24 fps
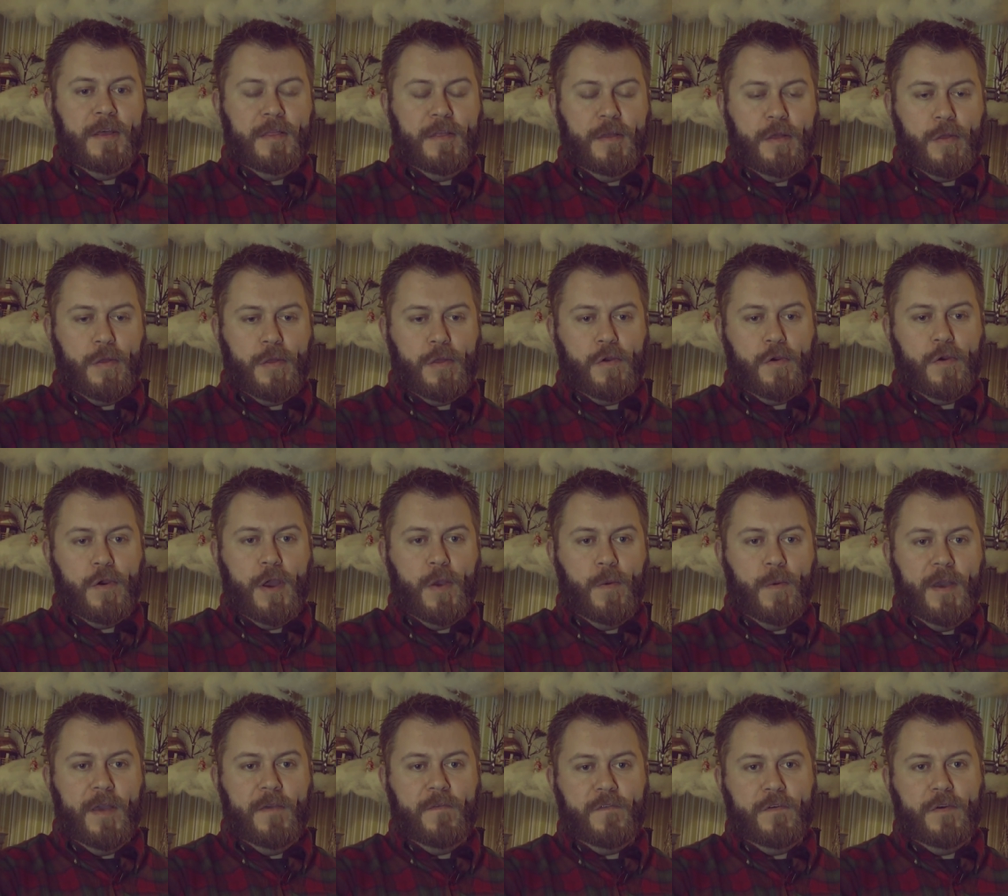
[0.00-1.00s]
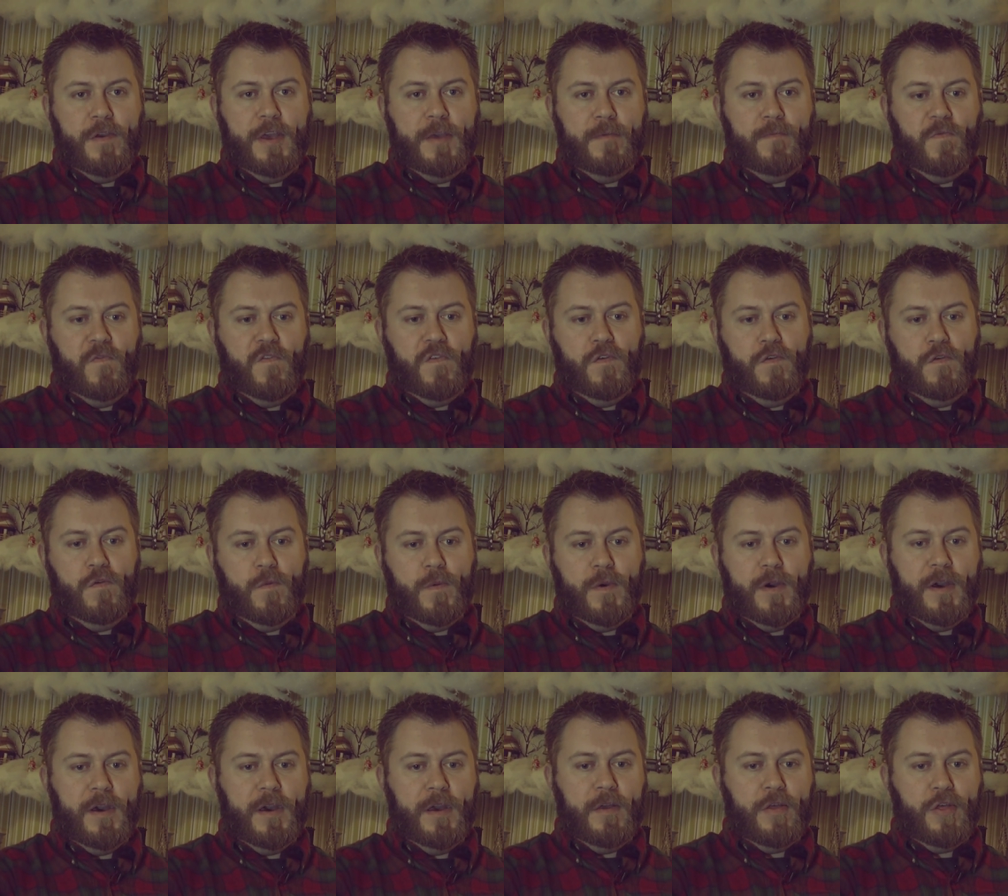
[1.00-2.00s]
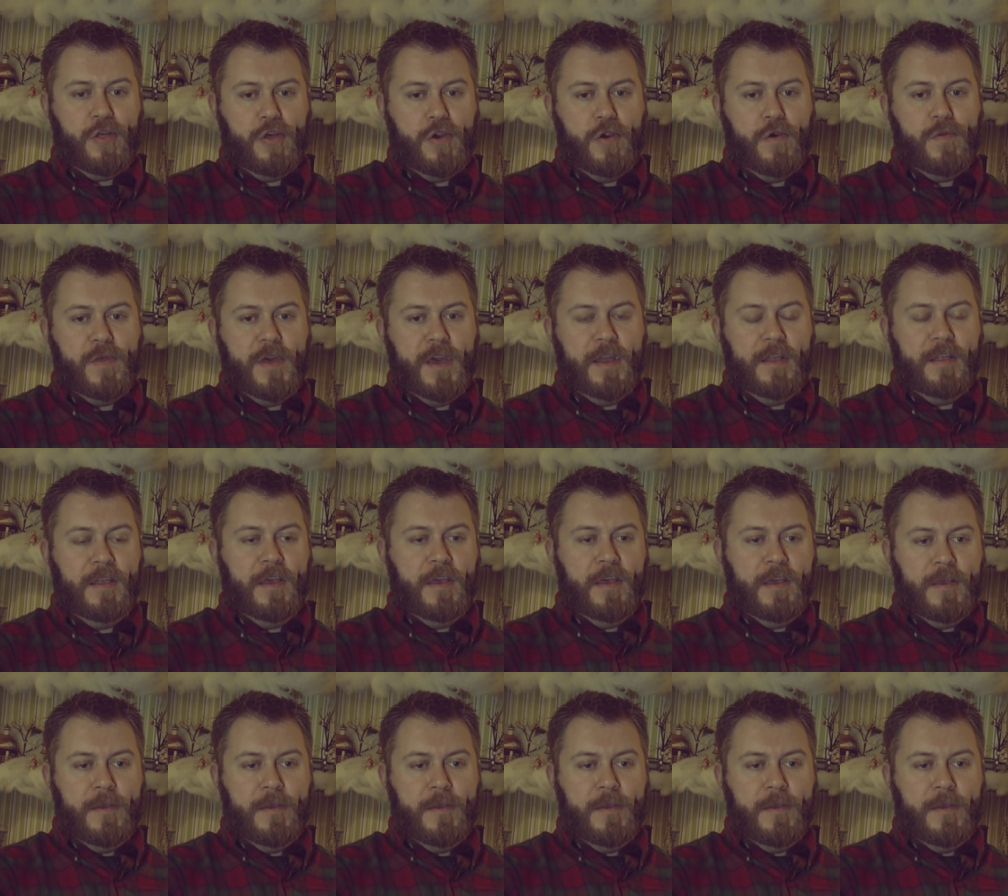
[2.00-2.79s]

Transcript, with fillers: this was a great way for him to uh, show that